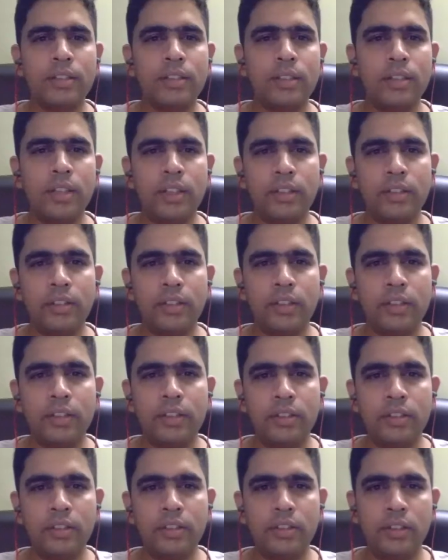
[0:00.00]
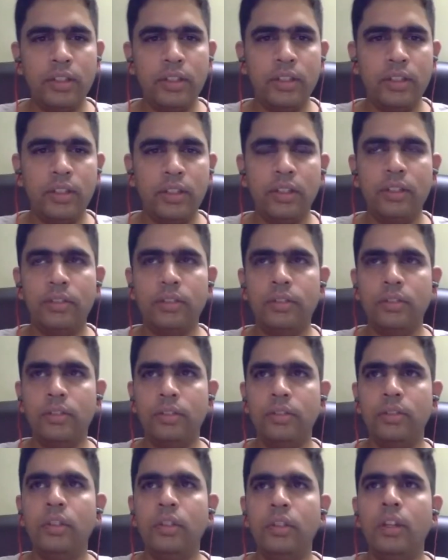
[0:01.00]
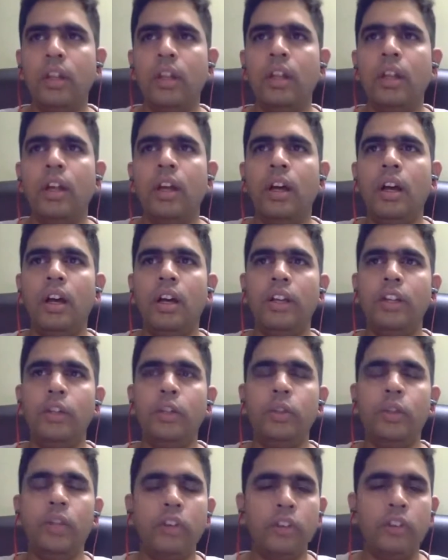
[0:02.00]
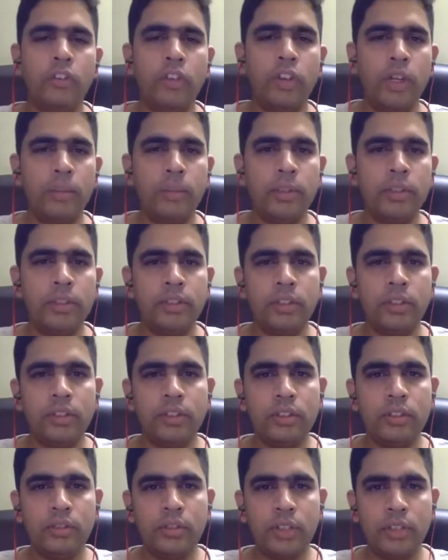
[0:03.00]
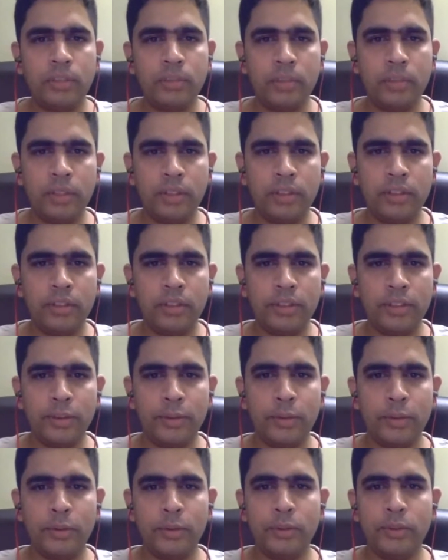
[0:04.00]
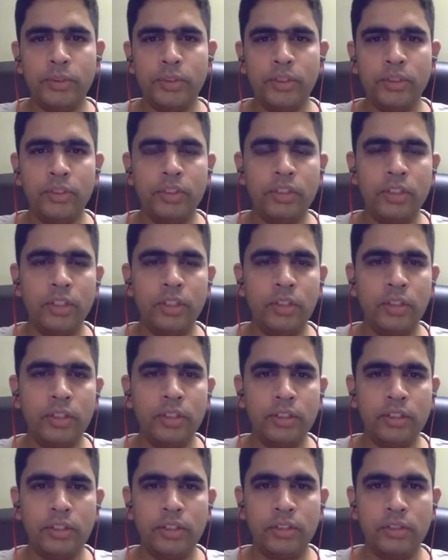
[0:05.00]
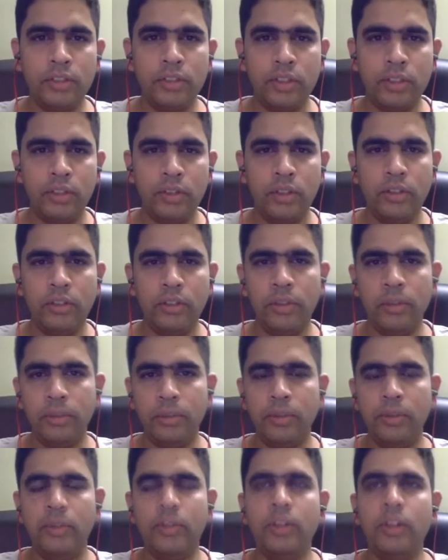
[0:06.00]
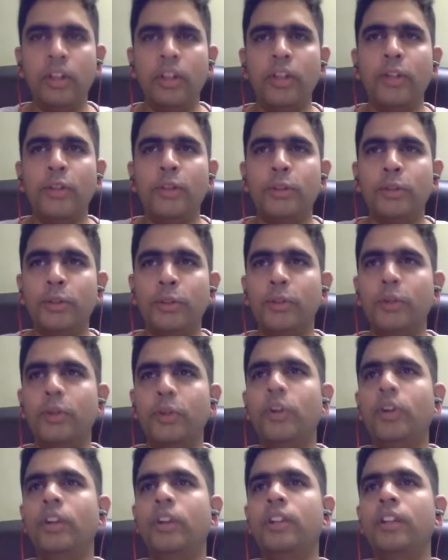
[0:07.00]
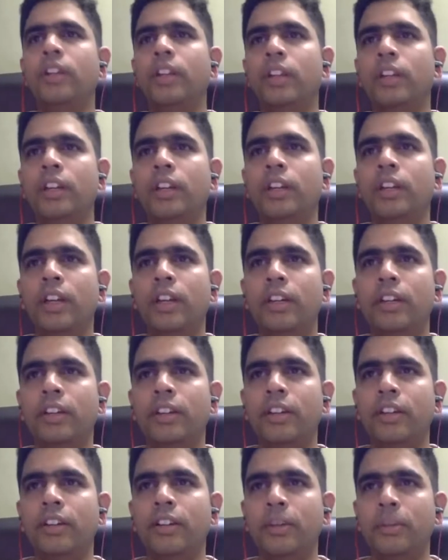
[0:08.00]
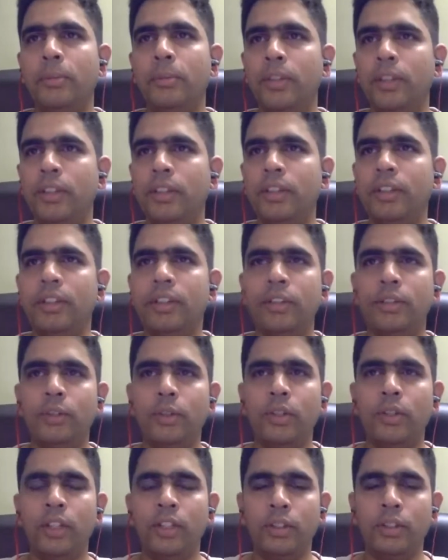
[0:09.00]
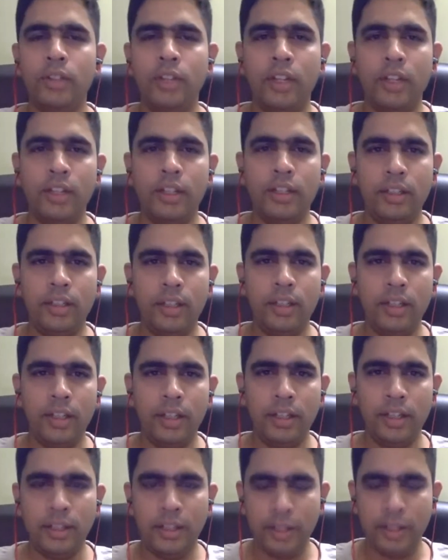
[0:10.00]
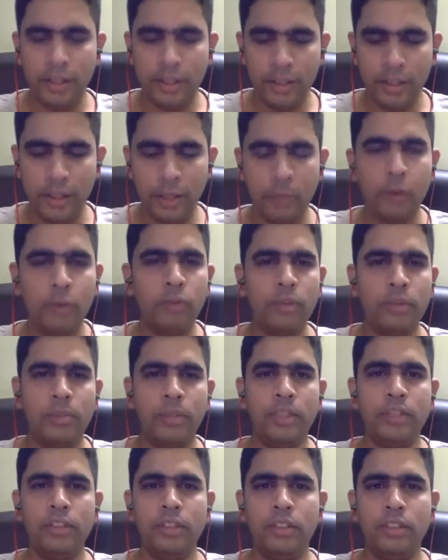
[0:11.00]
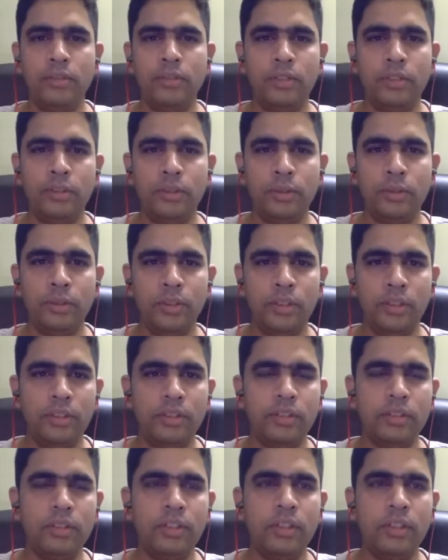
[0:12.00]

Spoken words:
in electrical engineering, so I do have a 5+ years of experience into ServiceNow as a ServiceNow developer. So then I had a career break. So I had a time off for myself for 2 years.